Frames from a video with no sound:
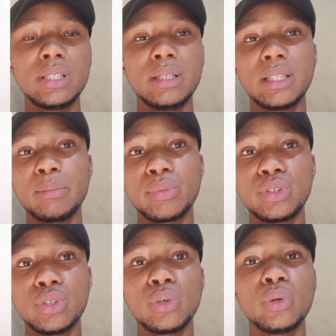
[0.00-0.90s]
is the
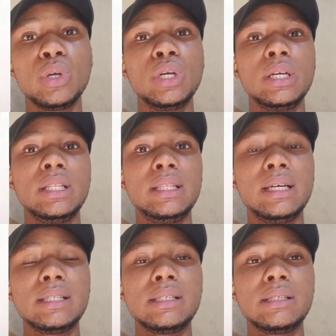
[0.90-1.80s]
temperature
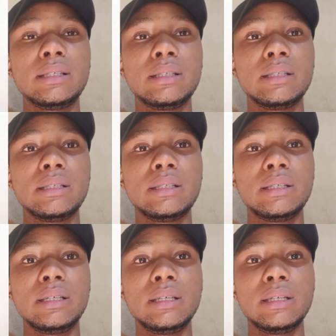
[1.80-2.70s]
that's
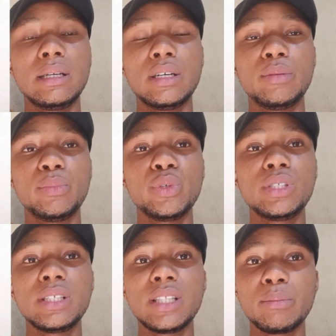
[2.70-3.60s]

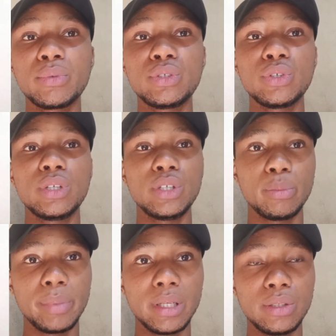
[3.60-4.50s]
what is the temperature in your
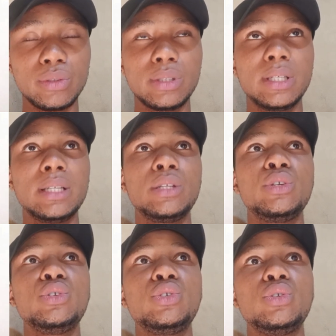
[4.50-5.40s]
pen, you understand.
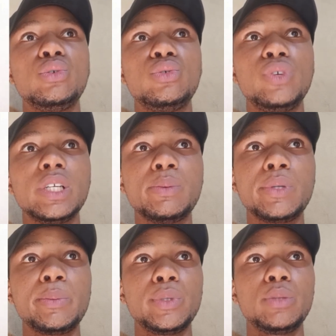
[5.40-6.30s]
So try as
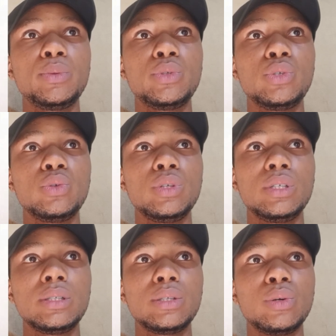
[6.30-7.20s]
much as possible to
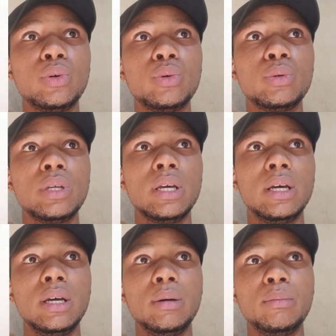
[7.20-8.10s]
install
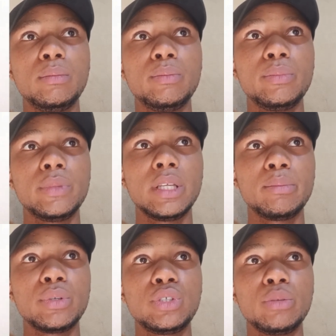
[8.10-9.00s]

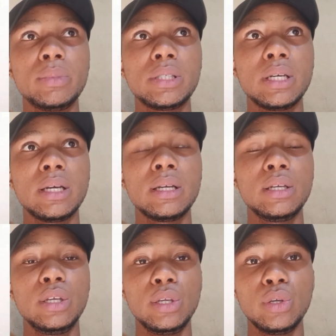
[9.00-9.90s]
temperature meter
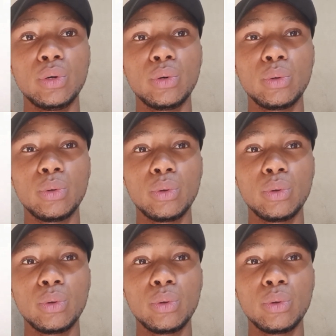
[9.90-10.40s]
in your